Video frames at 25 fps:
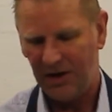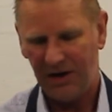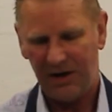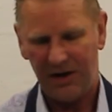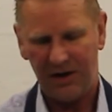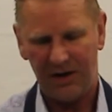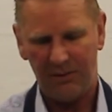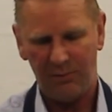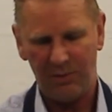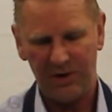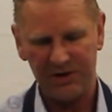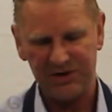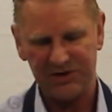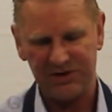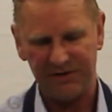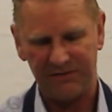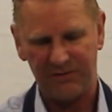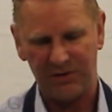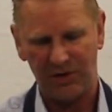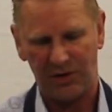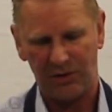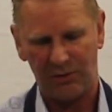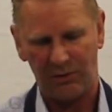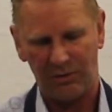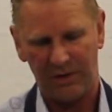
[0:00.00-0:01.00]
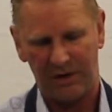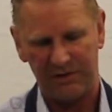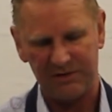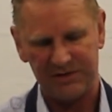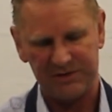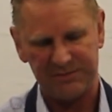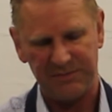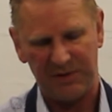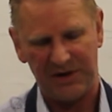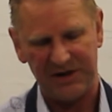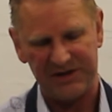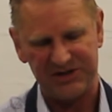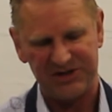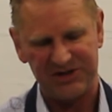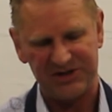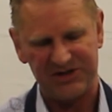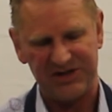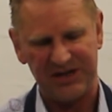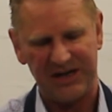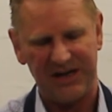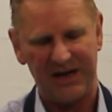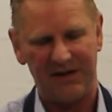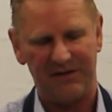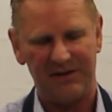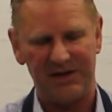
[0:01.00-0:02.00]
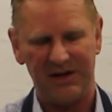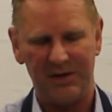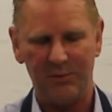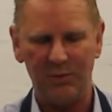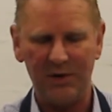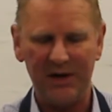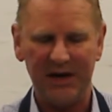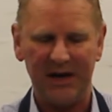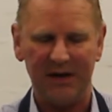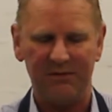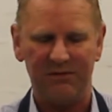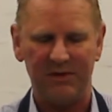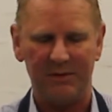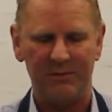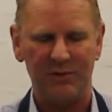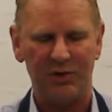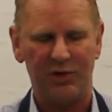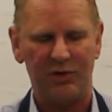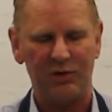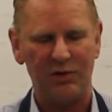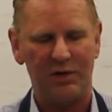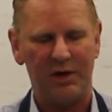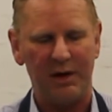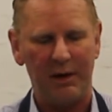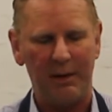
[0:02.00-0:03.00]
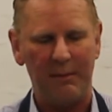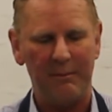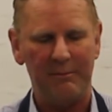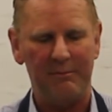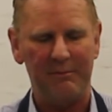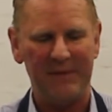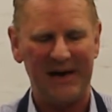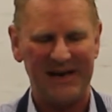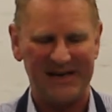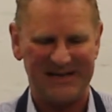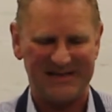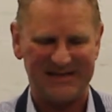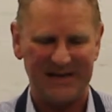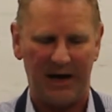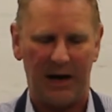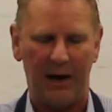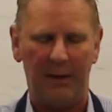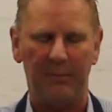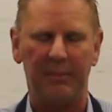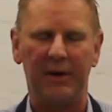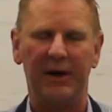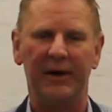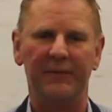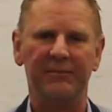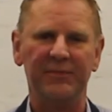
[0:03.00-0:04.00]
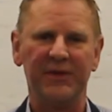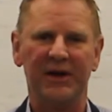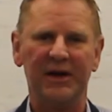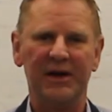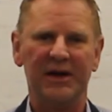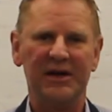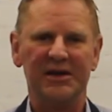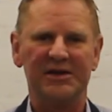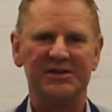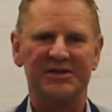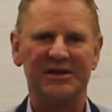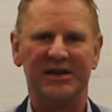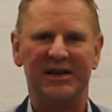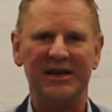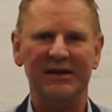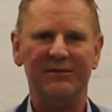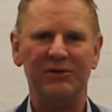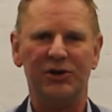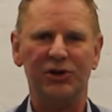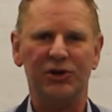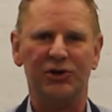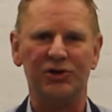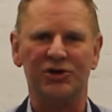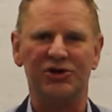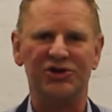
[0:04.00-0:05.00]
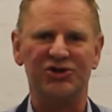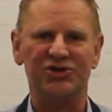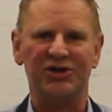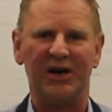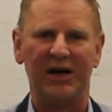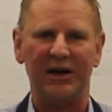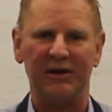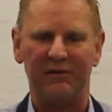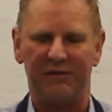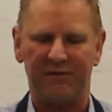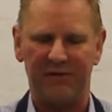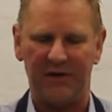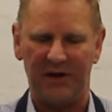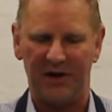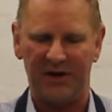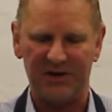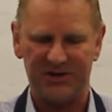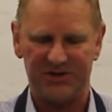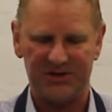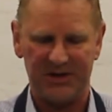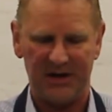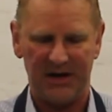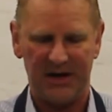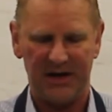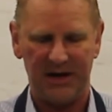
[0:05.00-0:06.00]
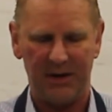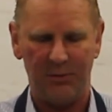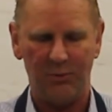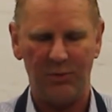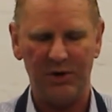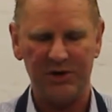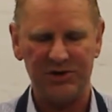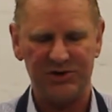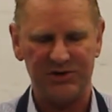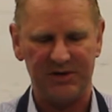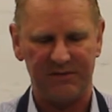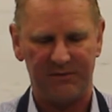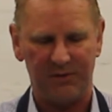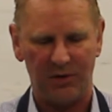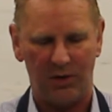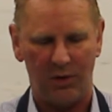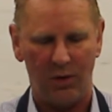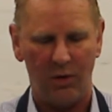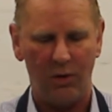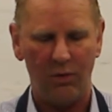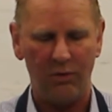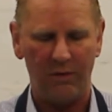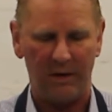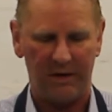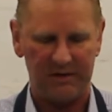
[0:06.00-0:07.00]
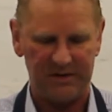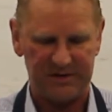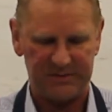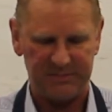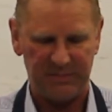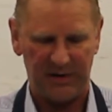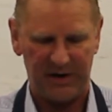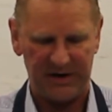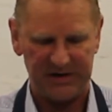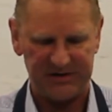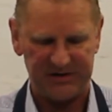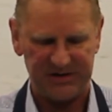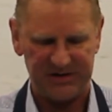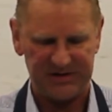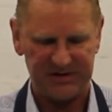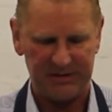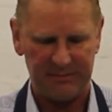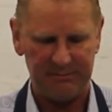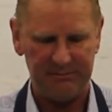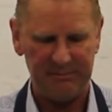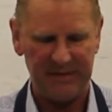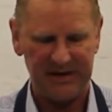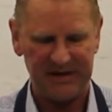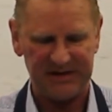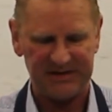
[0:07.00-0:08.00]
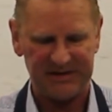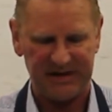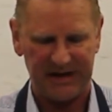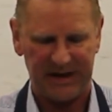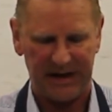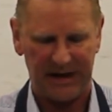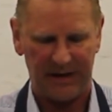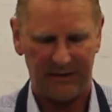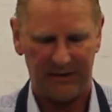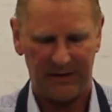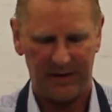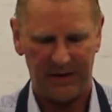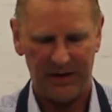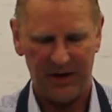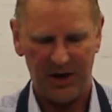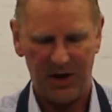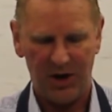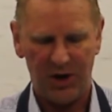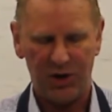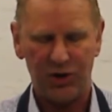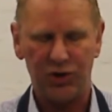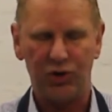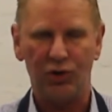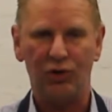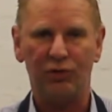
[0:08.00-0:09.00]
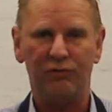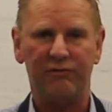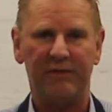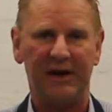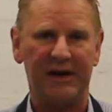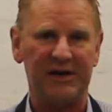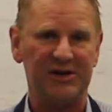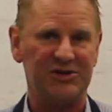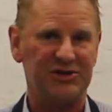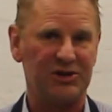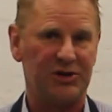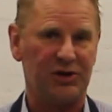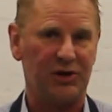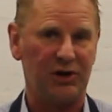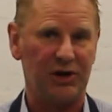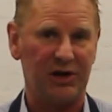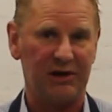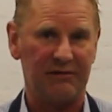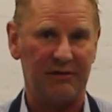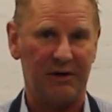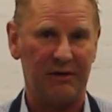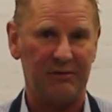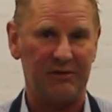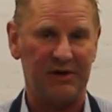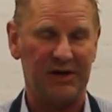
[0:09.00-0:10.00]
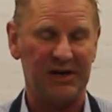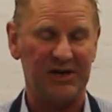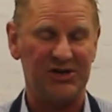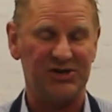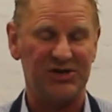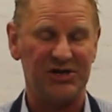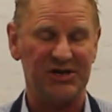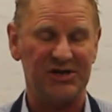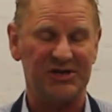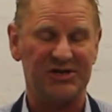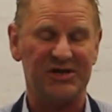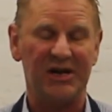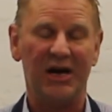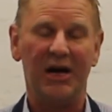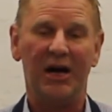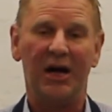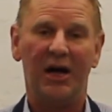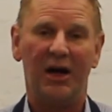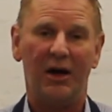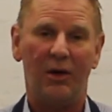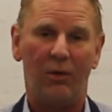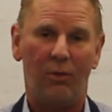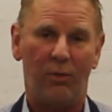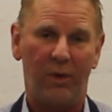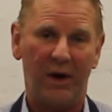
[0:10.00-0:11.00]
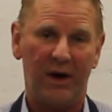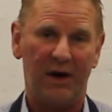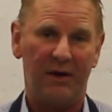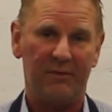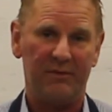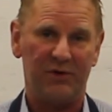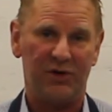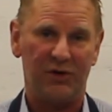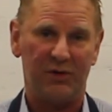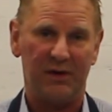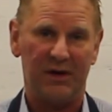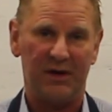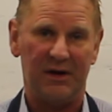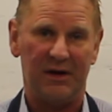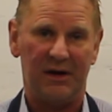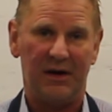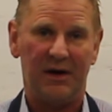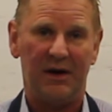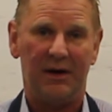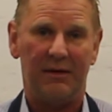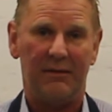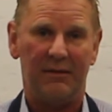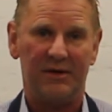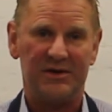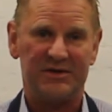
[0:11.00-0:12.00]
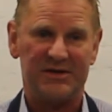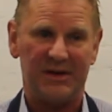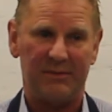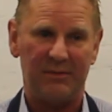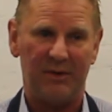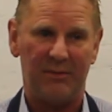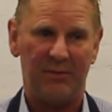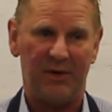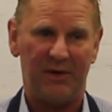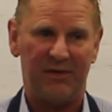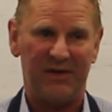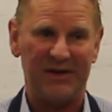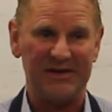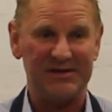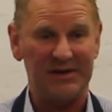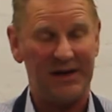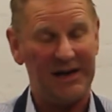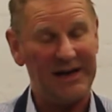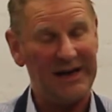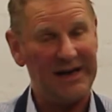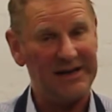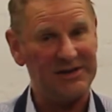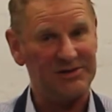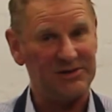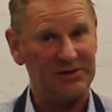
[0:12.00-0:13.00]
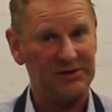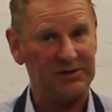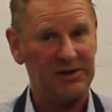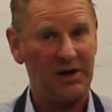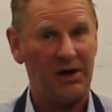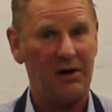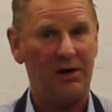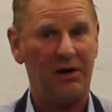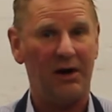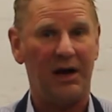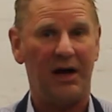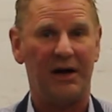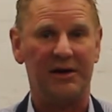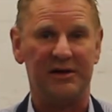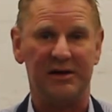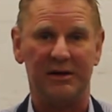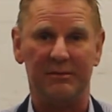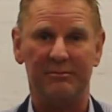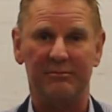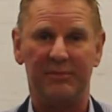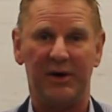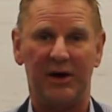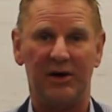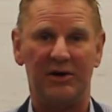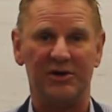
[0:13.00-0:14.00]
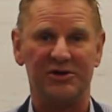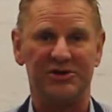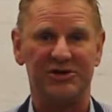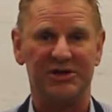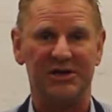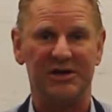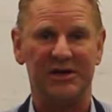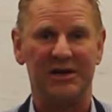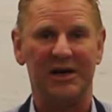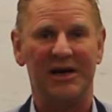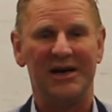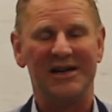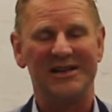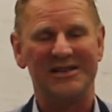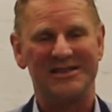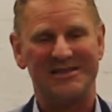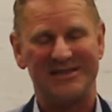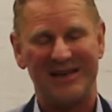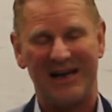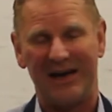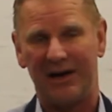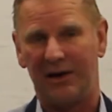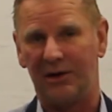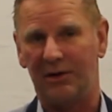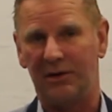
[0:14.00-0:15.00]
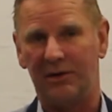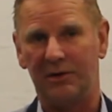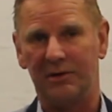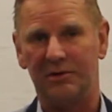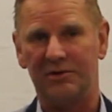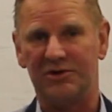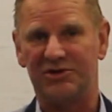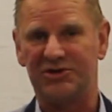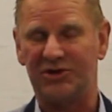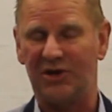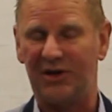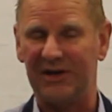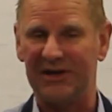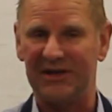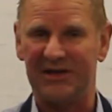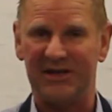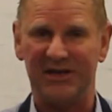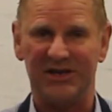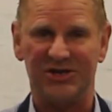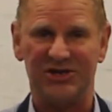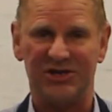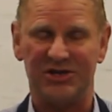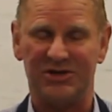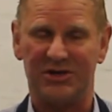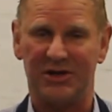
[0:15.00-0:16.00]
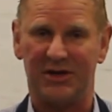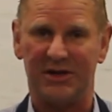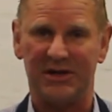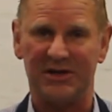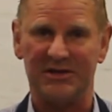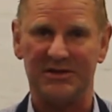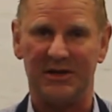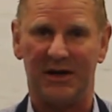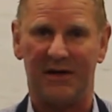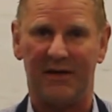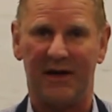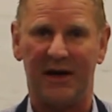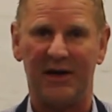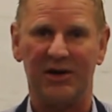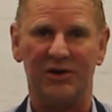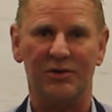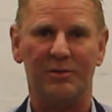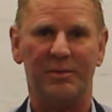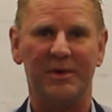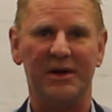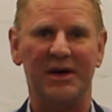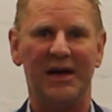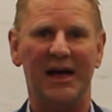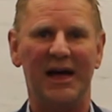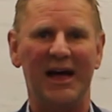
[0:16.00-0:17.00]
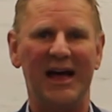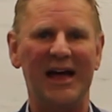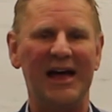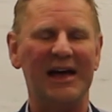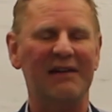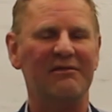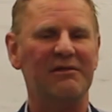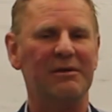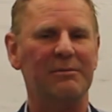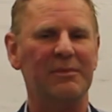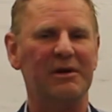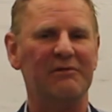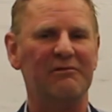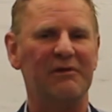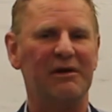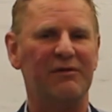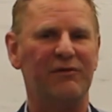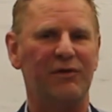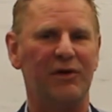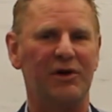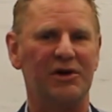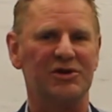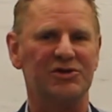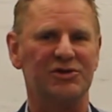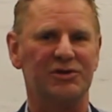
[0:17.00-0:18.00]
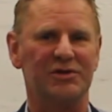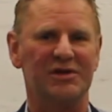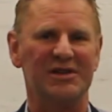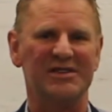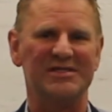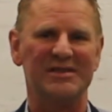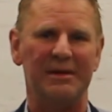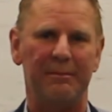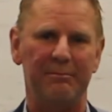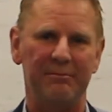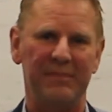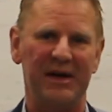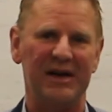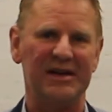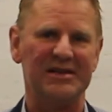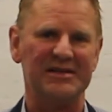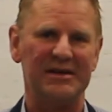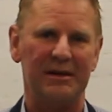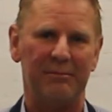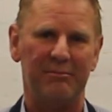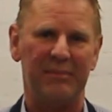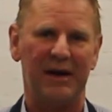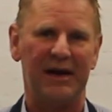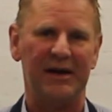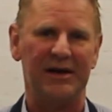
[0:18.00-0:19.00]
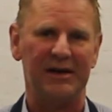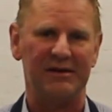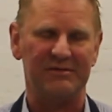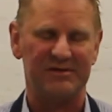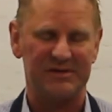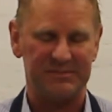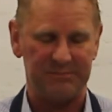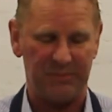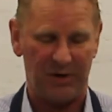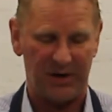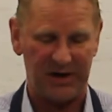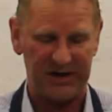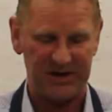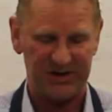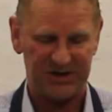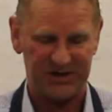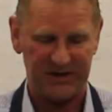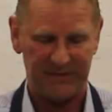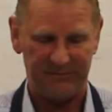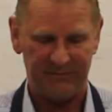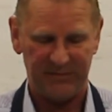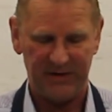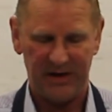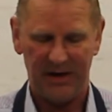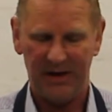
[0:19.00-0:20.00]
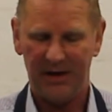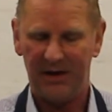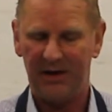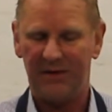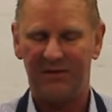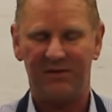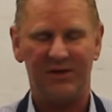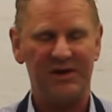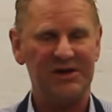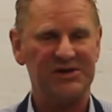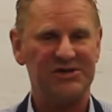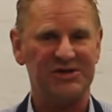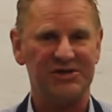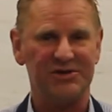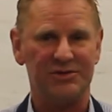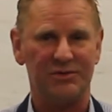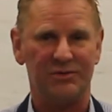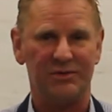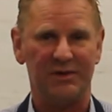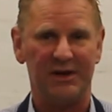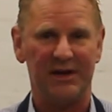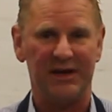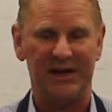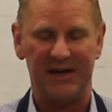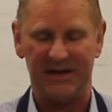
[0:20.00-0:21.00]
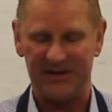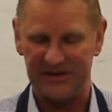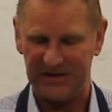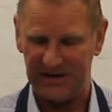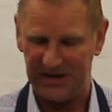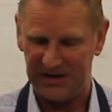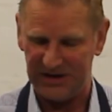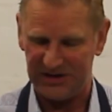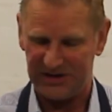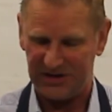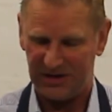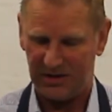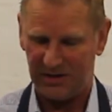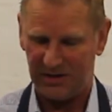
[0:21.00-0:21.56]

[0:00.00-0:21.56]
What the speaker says: and once you've got all those spices together, you want to give them a good mix up. So give it a good shake first, and then once you've got all those spices mixed together, you're ready to cook your own dishes. When I'm doing some of my things like lentil dal, onion bhaji, sagaloo, side dishes and things like that, you'll be hearing me refer to this mixed blend of spice. This is all it is. It's